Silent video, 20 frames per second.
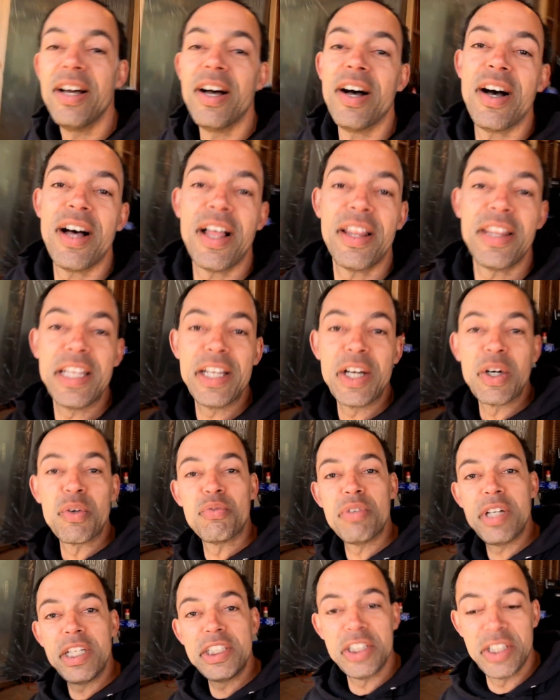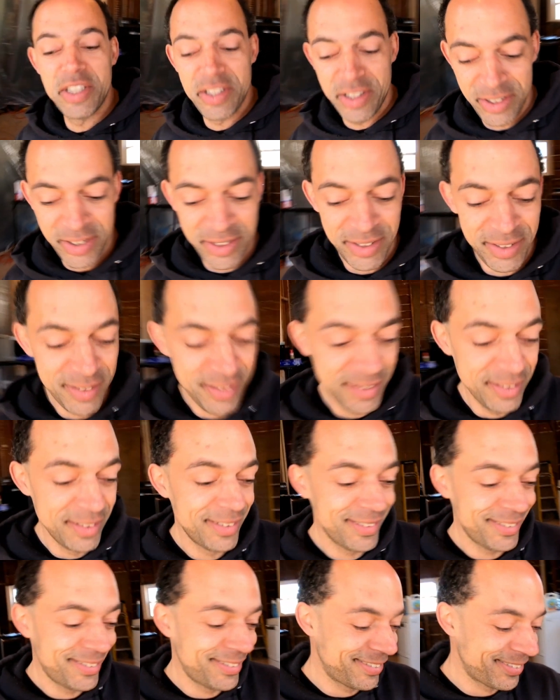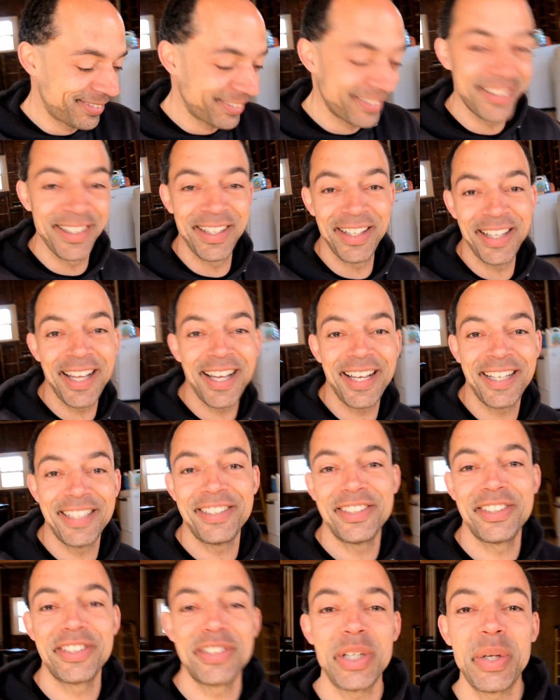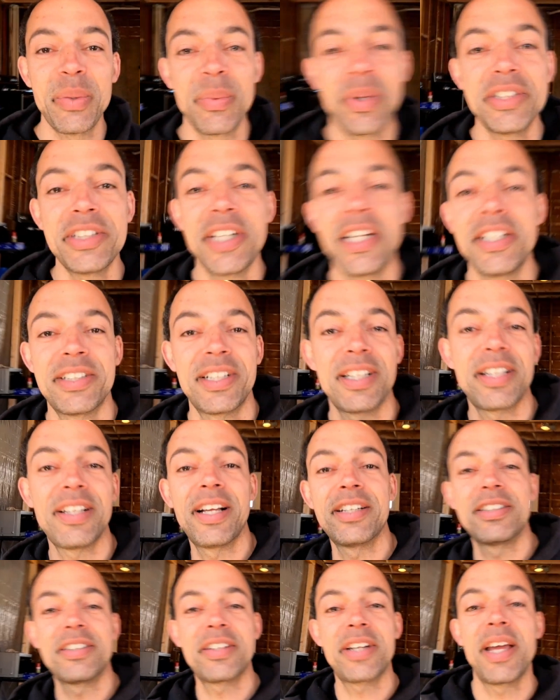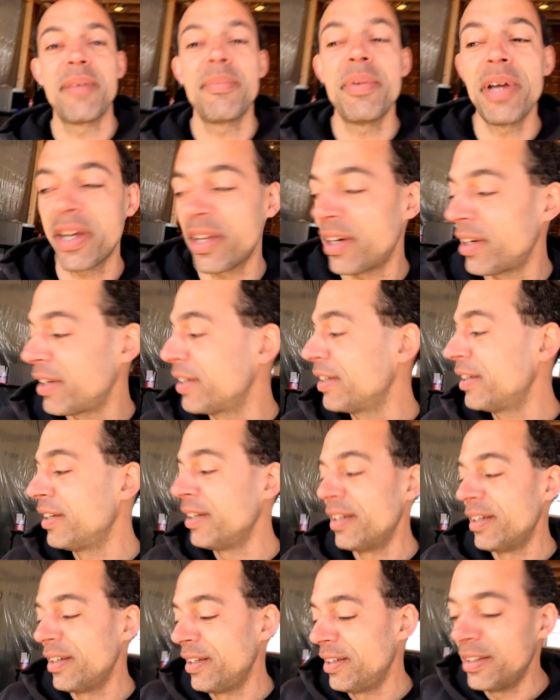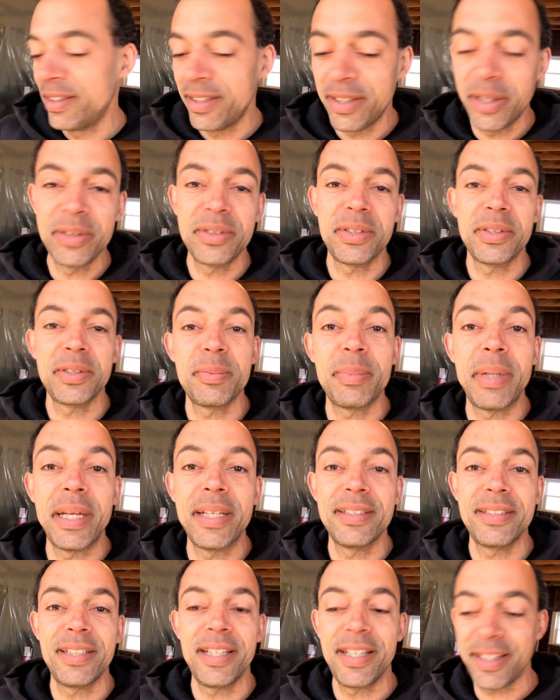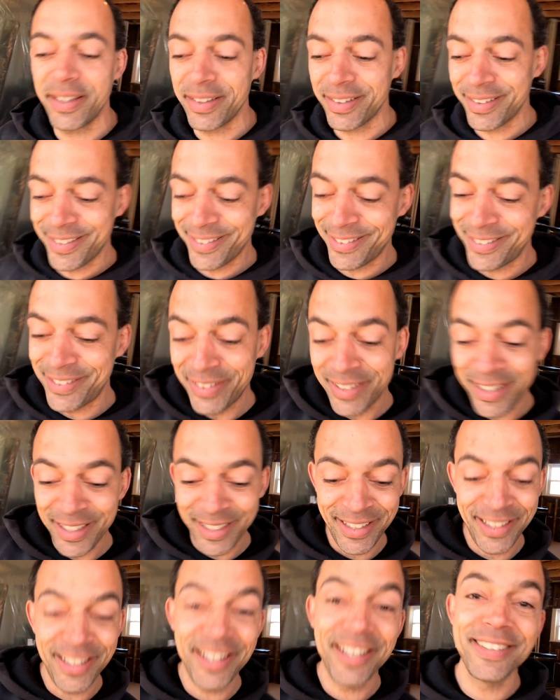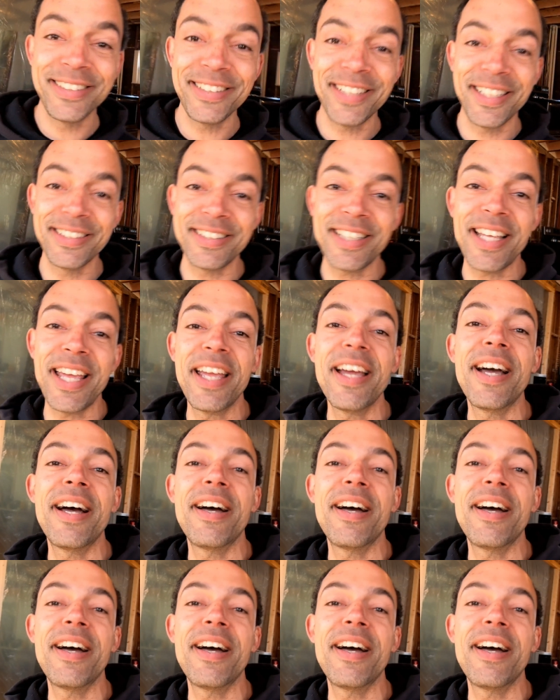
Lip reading: on the original clutch. So we're changing the clutch. Okay, I'm not gonna, no suspense here. That's like nonsense. Hey,